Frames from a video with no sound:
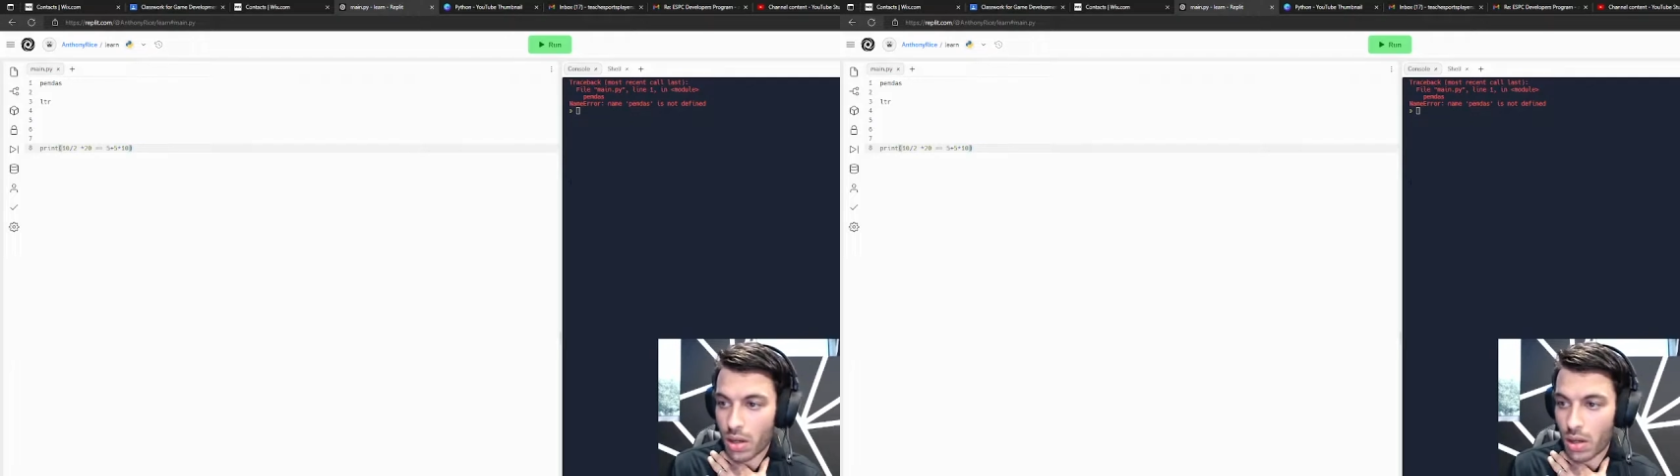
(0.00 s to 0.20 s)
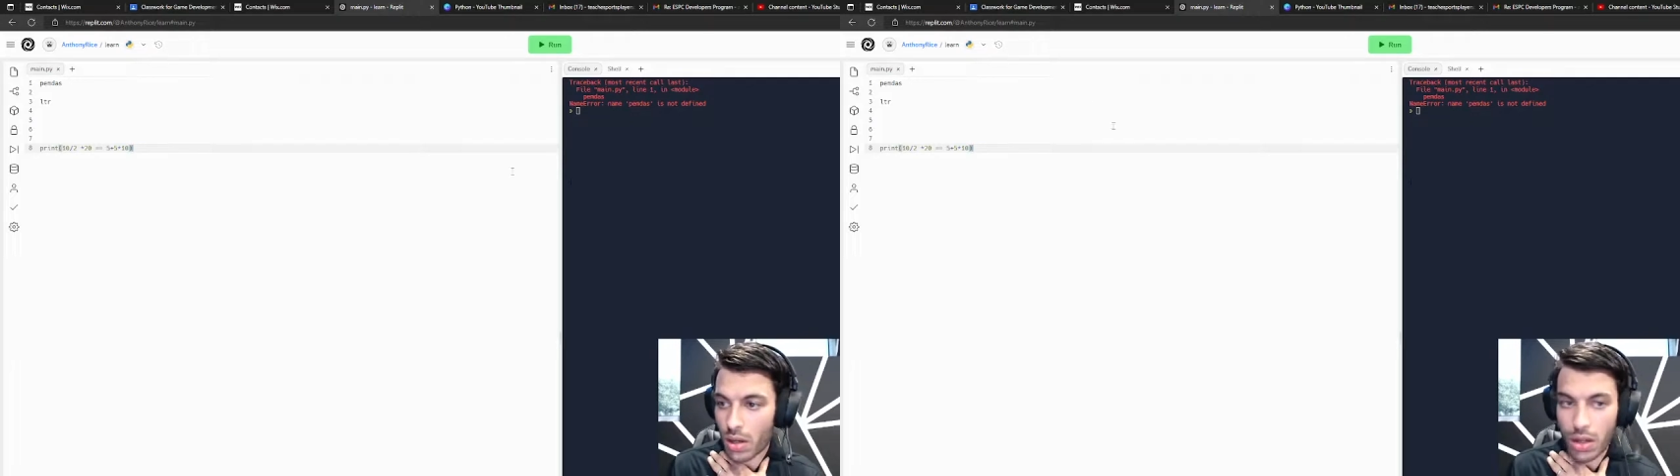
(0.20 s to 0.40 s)

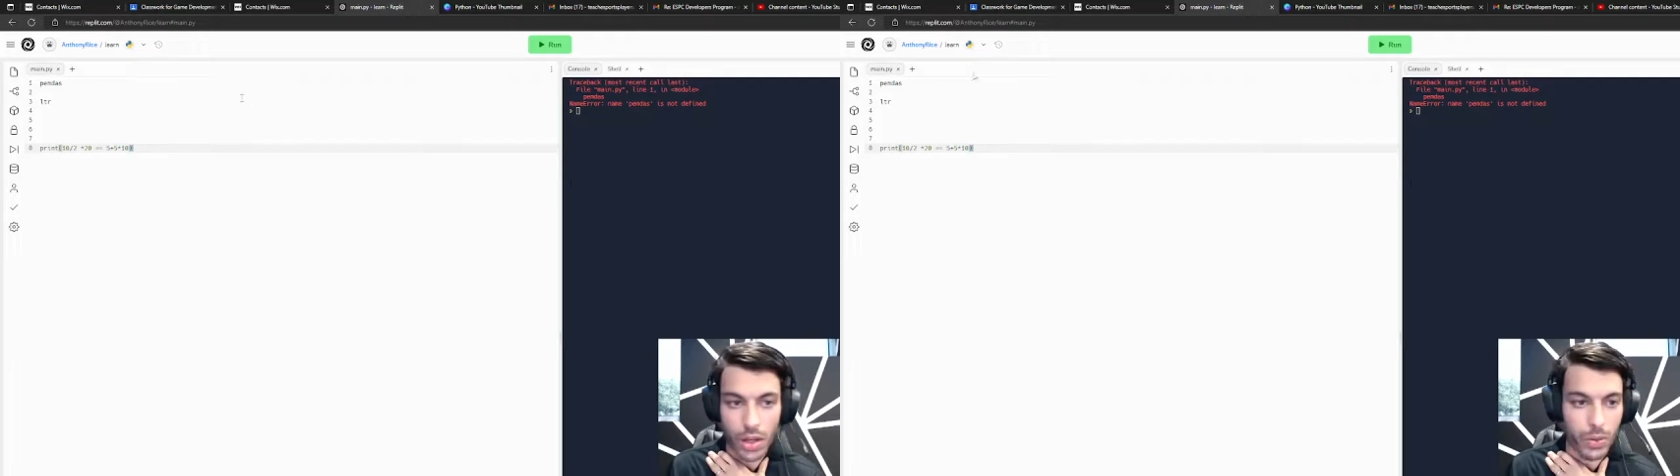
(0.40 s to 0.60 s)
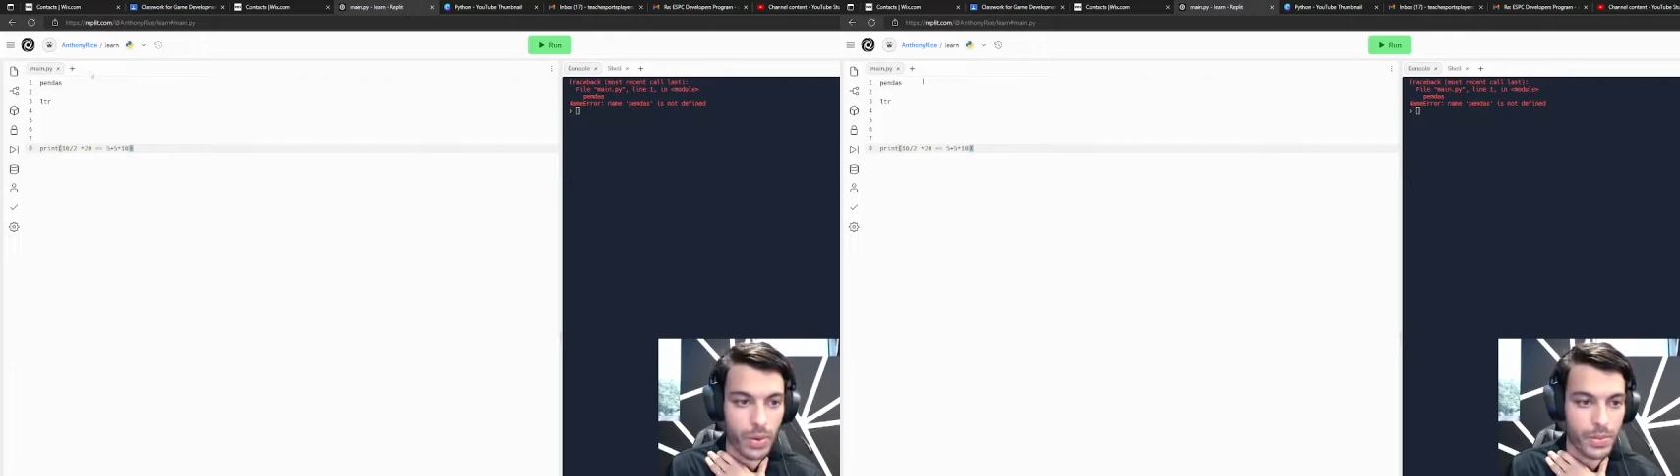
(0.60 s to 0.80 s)
Oh,
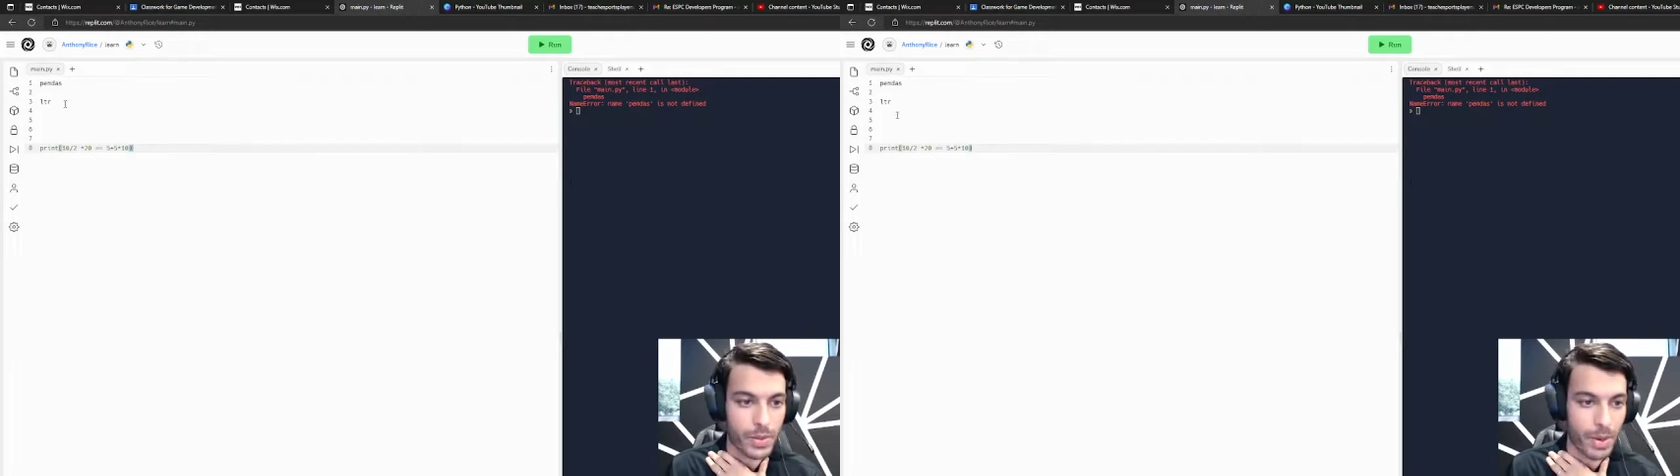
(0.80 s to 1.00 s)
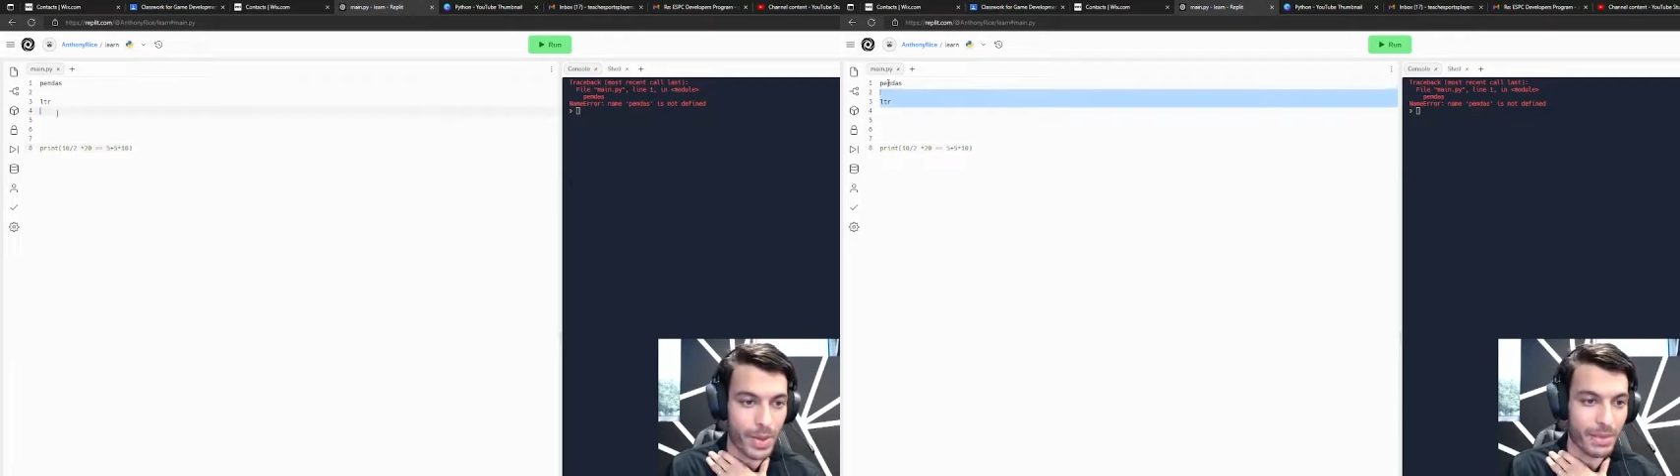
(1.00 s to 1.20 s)
whoops, my
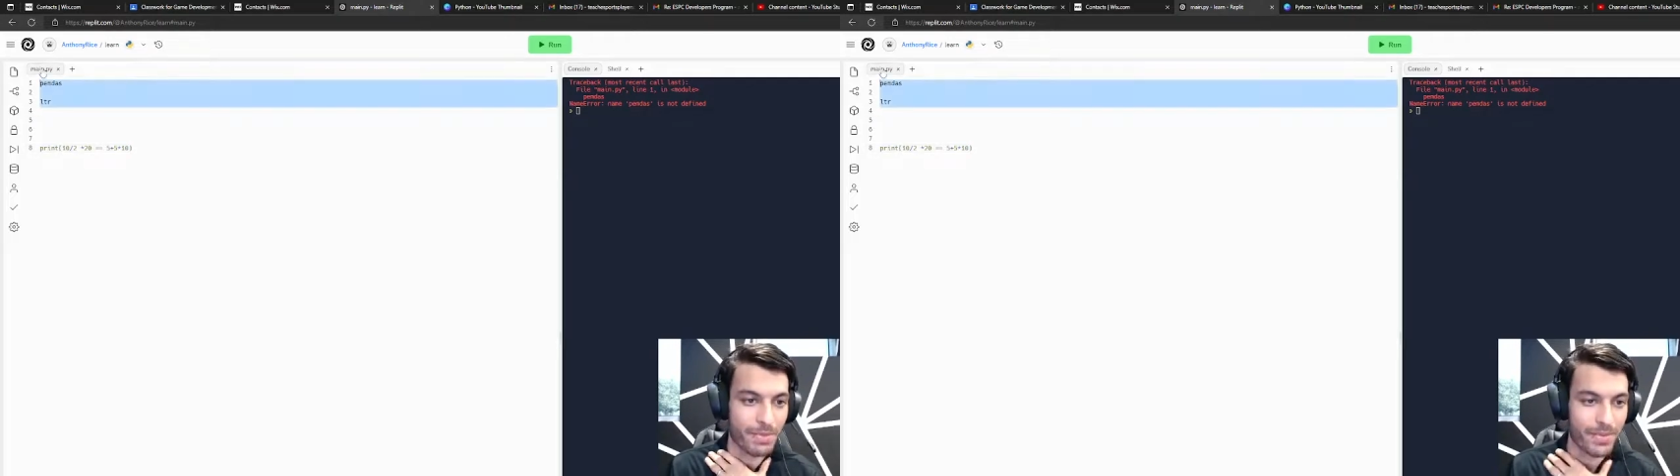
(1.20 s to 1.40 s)
bad.